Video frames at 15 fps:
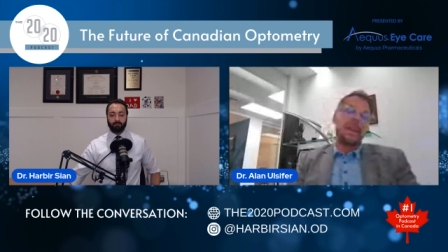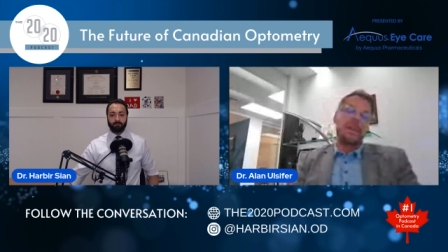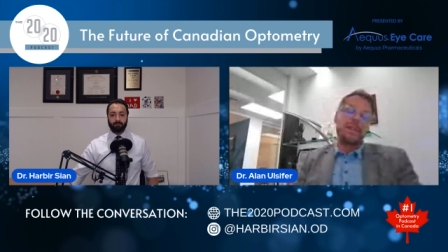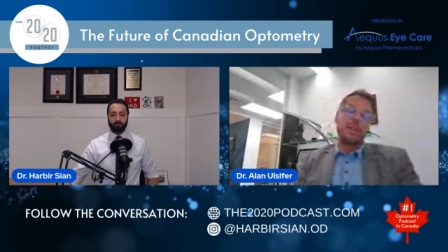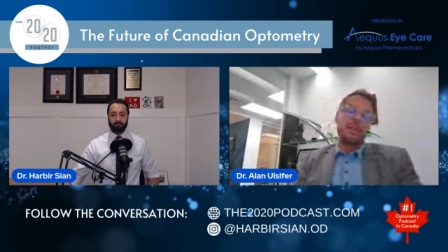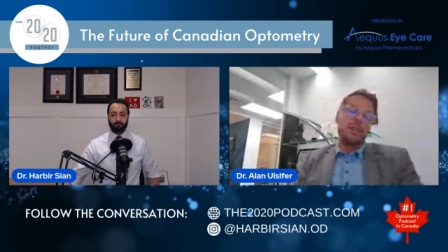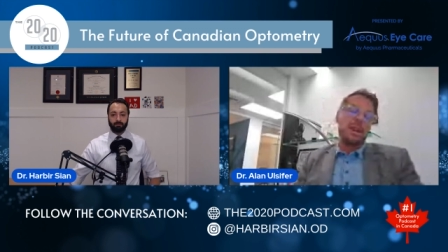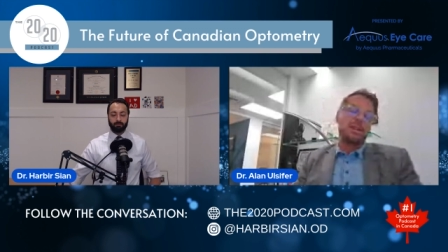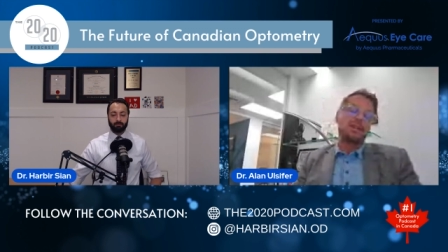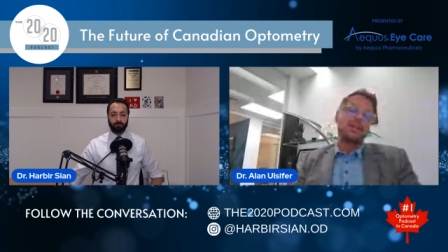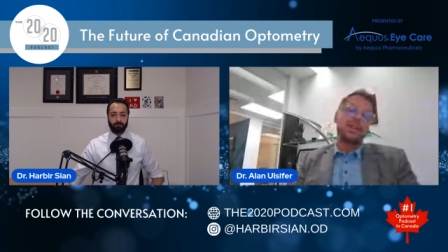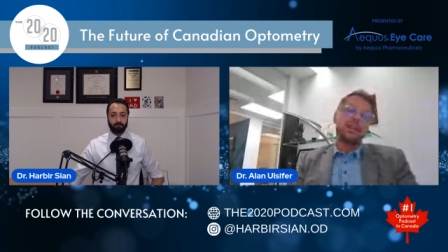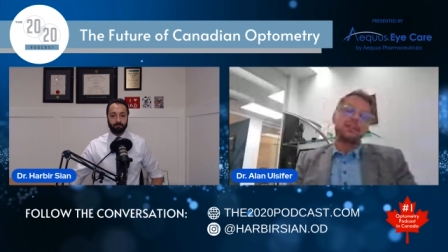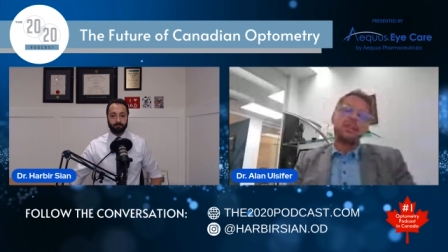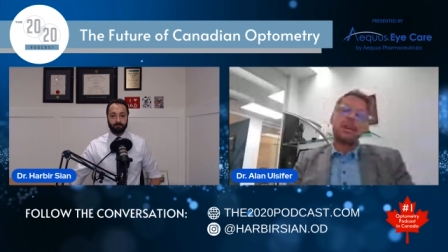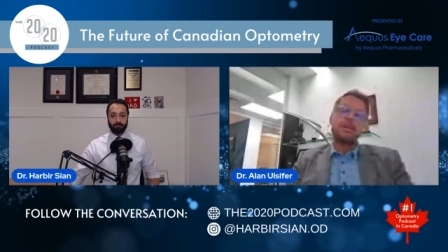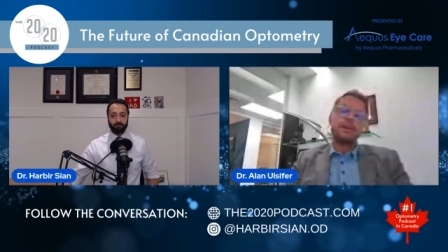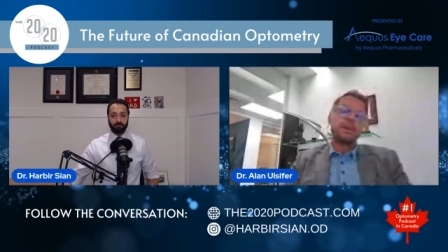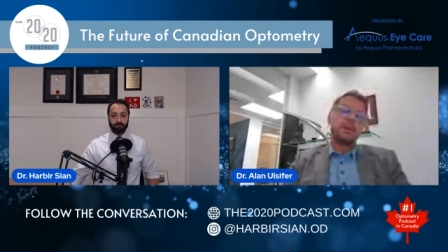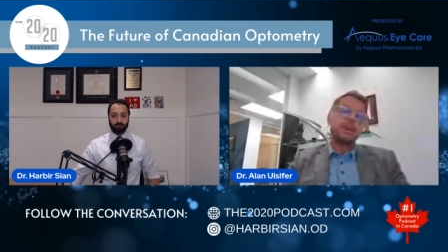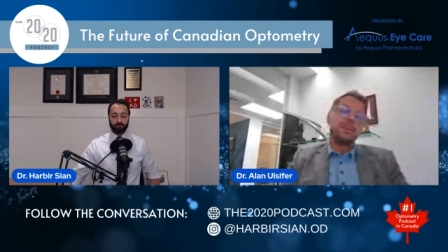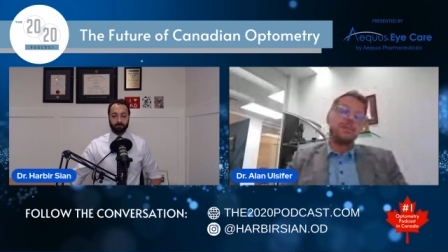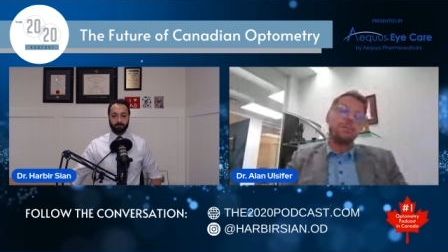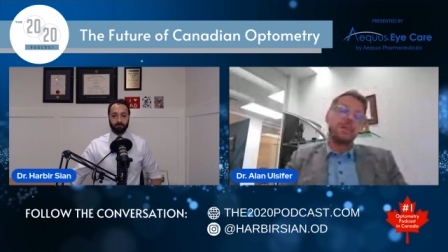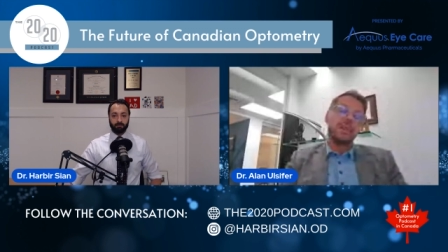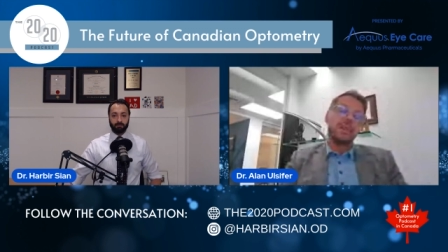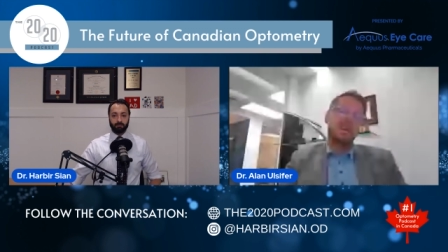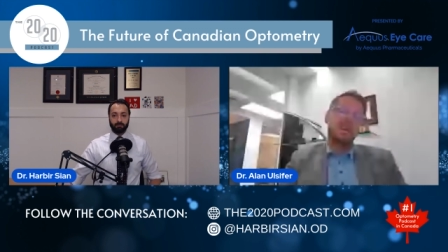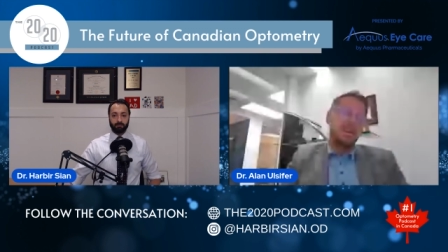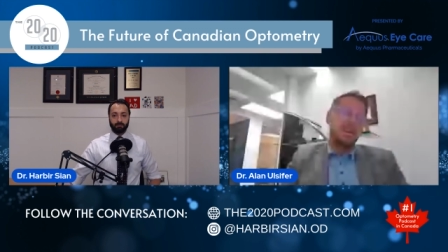their eyes checked often enough
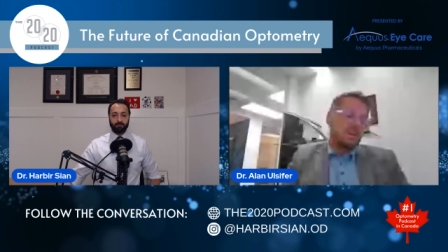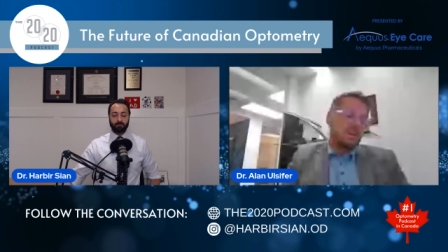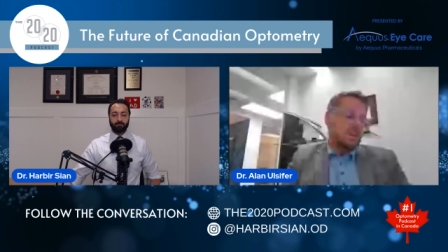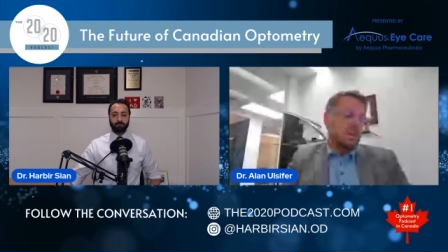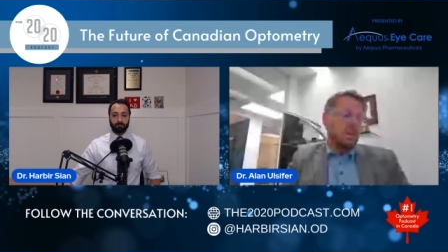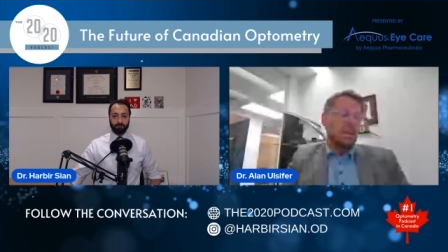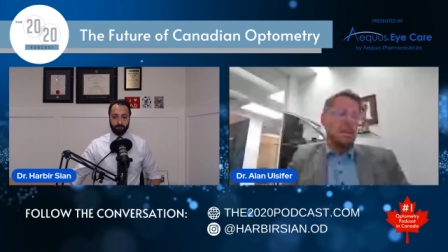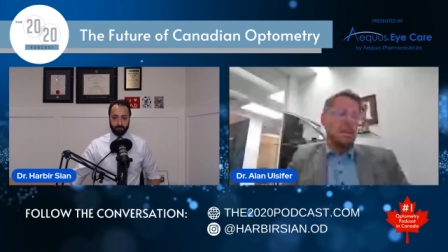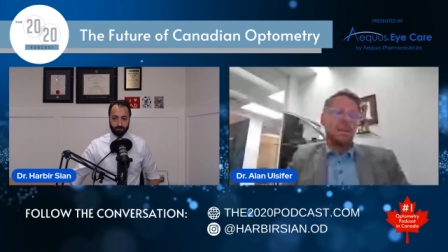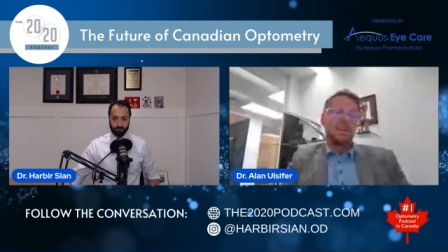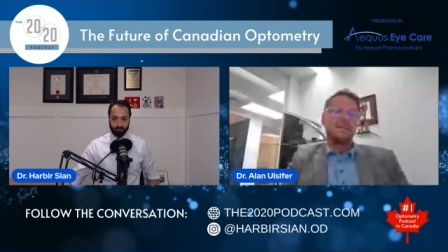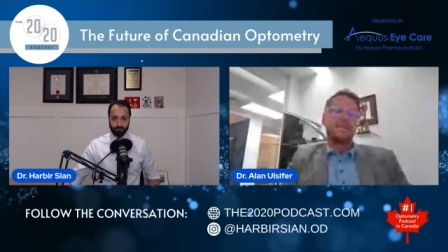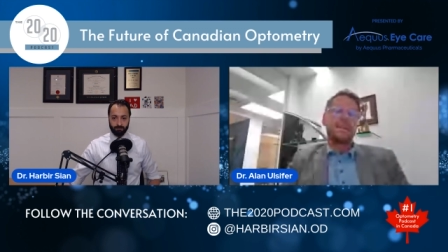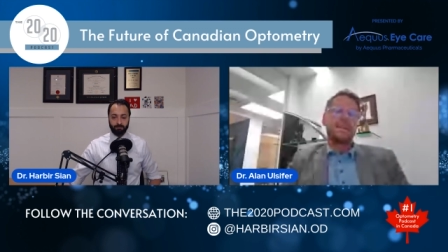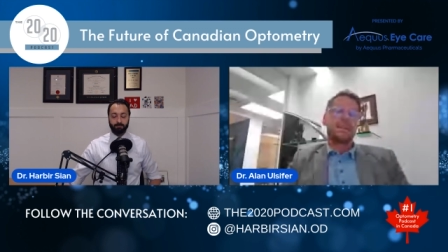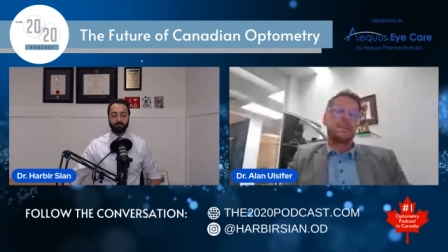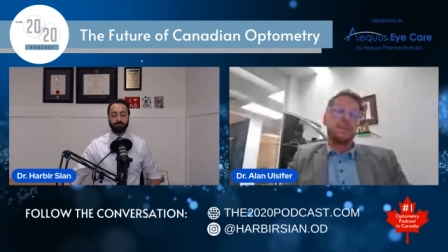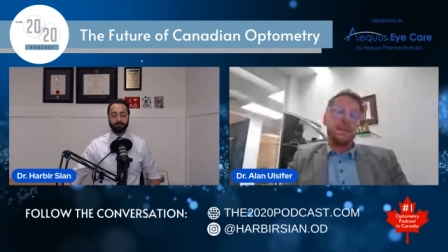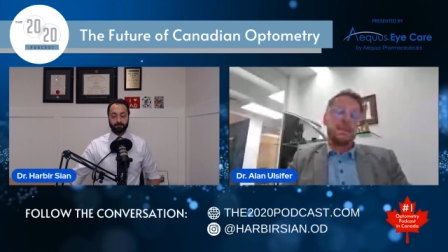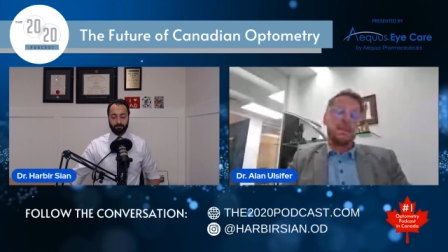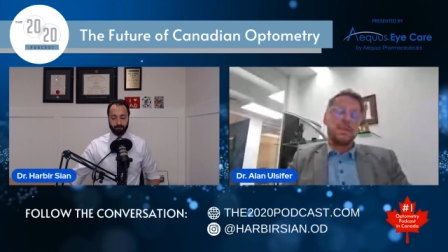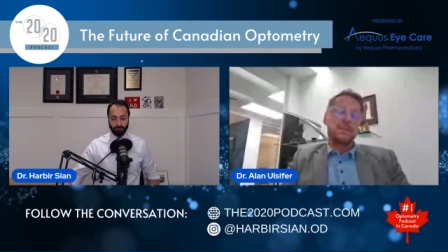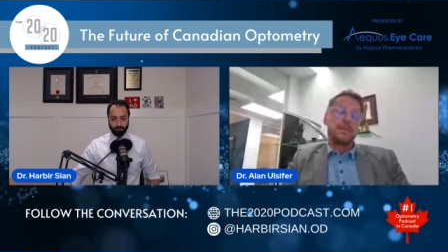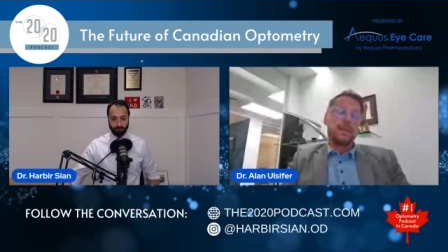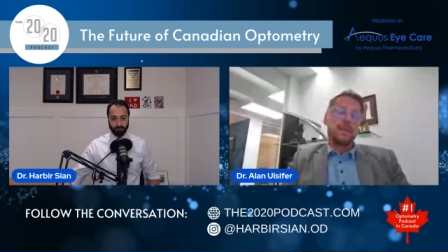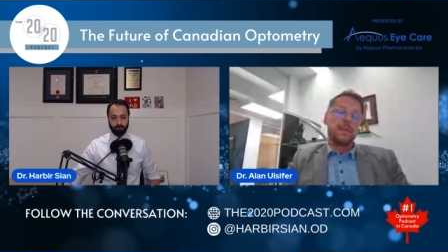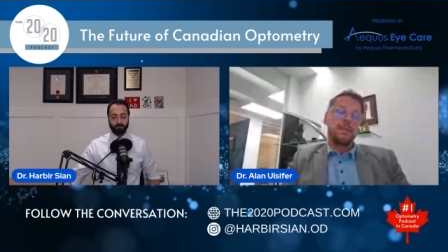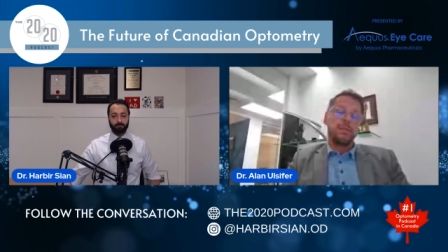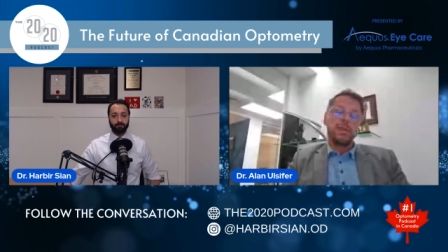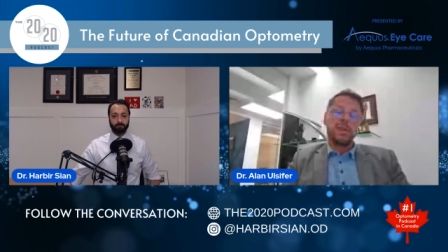because of the expense of
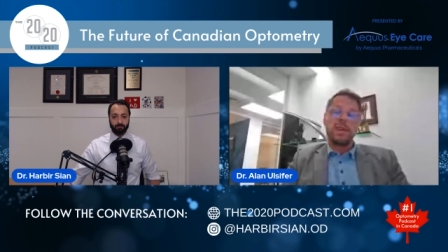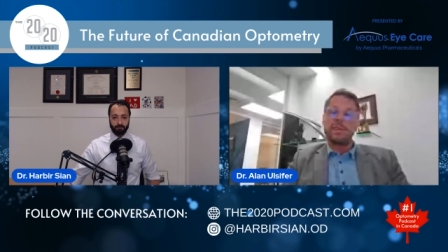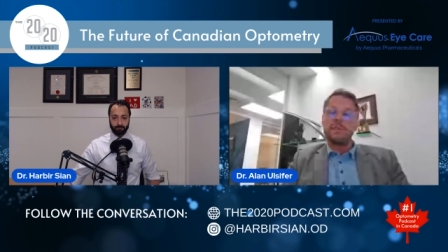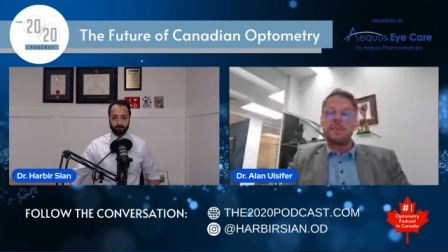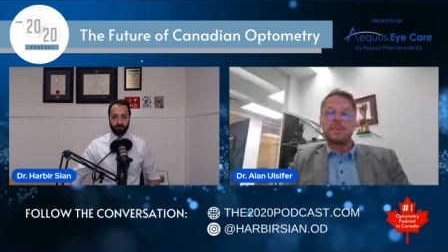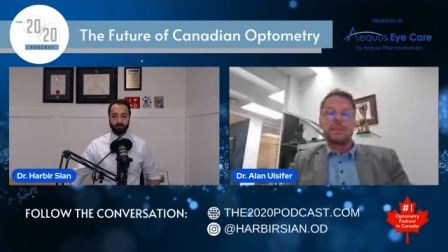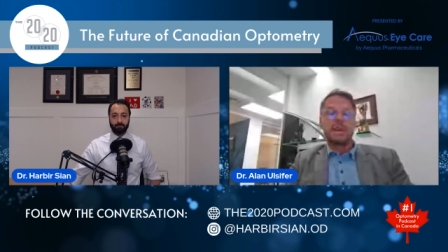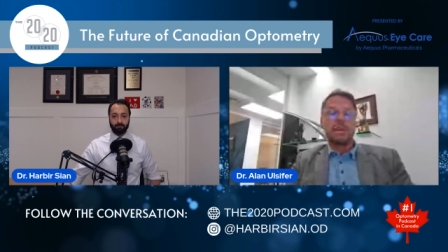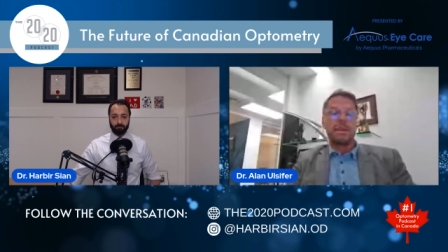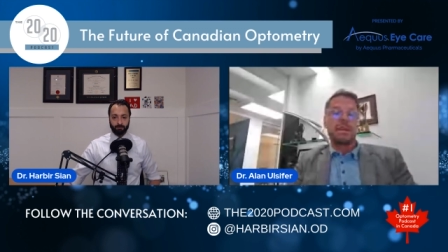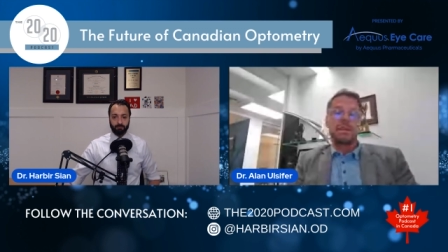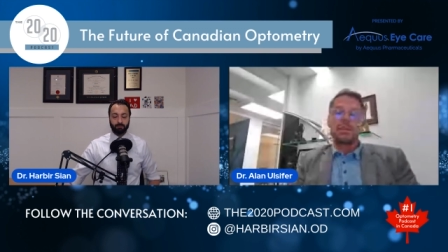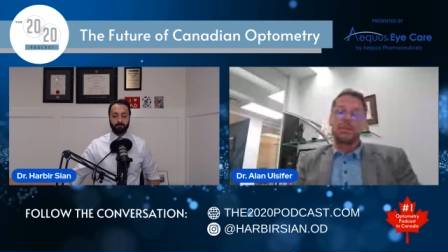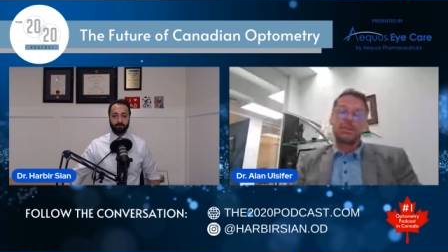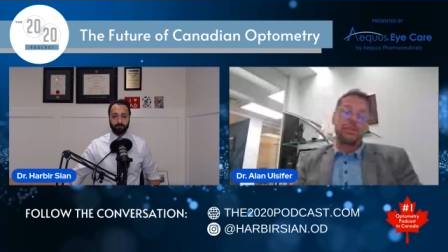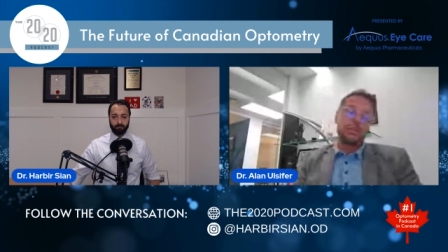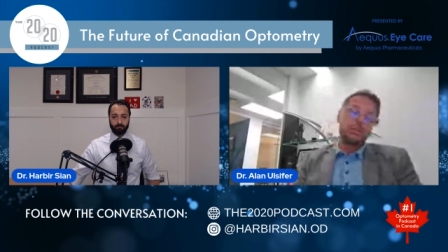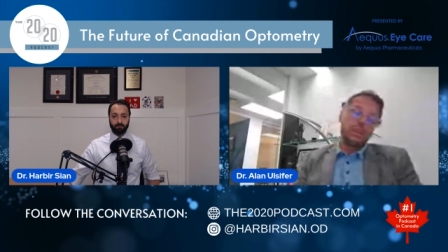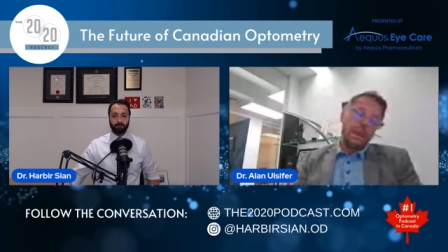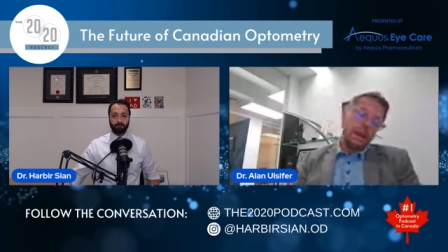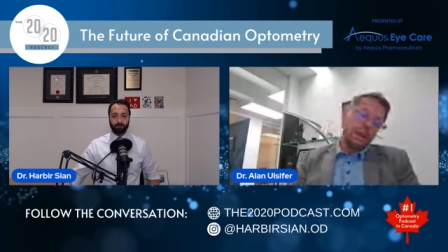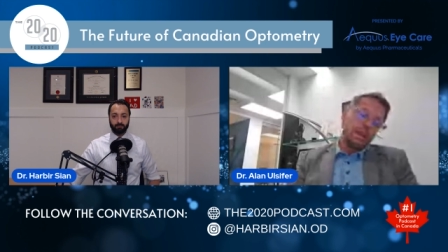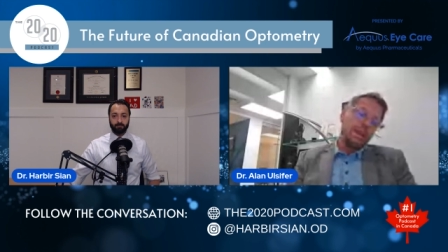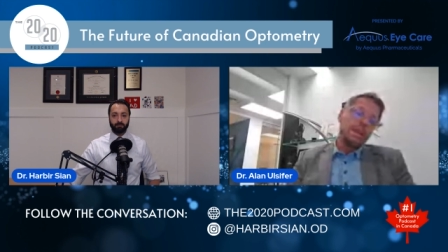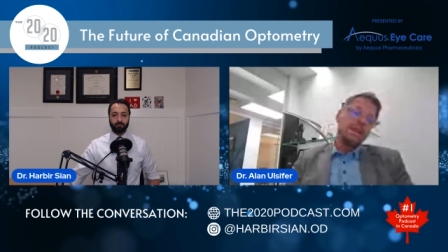it. And we have a study to show that.